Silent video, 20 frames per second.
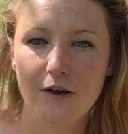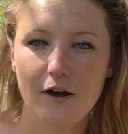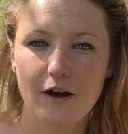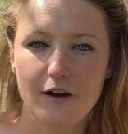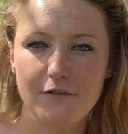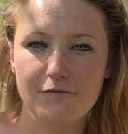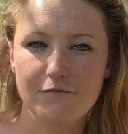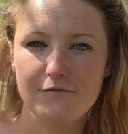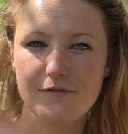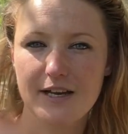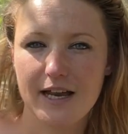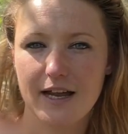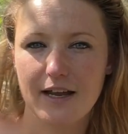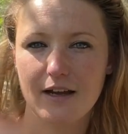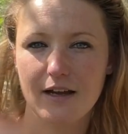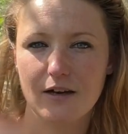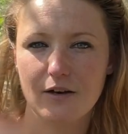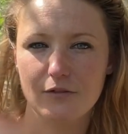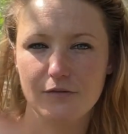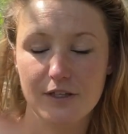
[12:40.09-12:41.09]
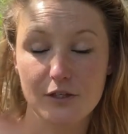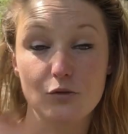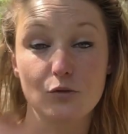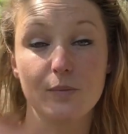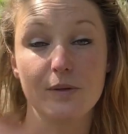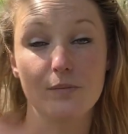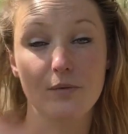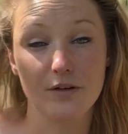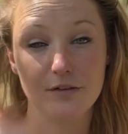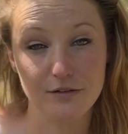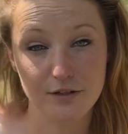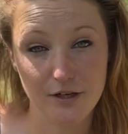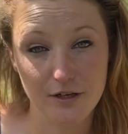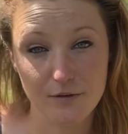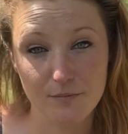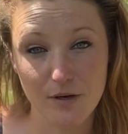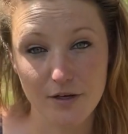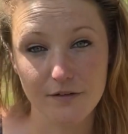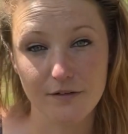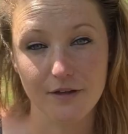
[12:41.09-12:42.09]
This will be my
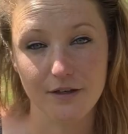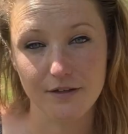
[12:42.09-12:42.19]
3rd month.